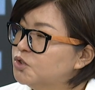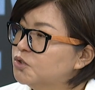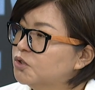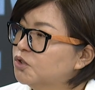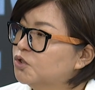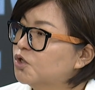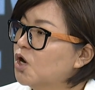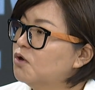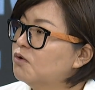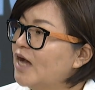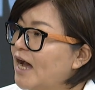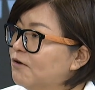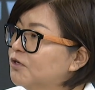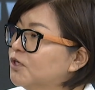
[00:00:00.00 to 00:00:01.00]
grow
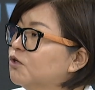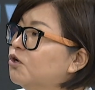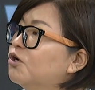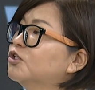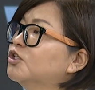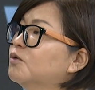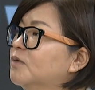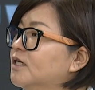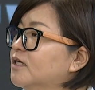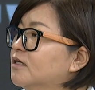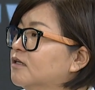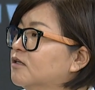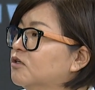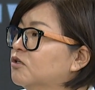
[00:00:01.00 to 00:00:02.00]
our economy,
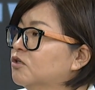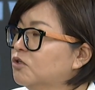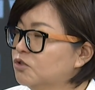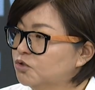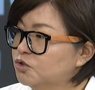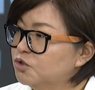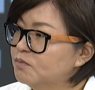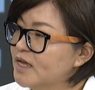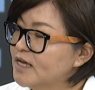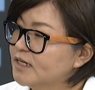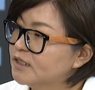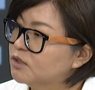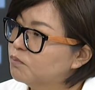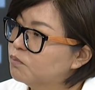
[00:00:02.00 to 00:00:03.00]
to make
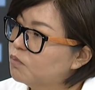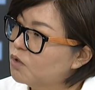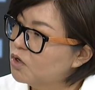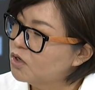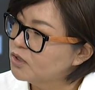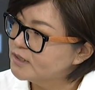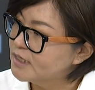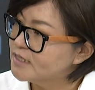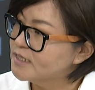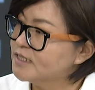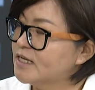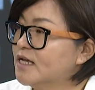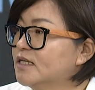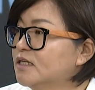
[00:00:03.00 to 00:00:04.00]
it more
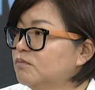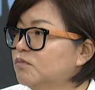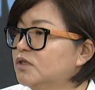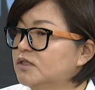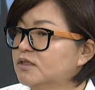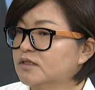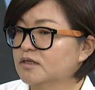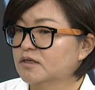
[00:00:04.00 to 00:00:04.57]
sustainable,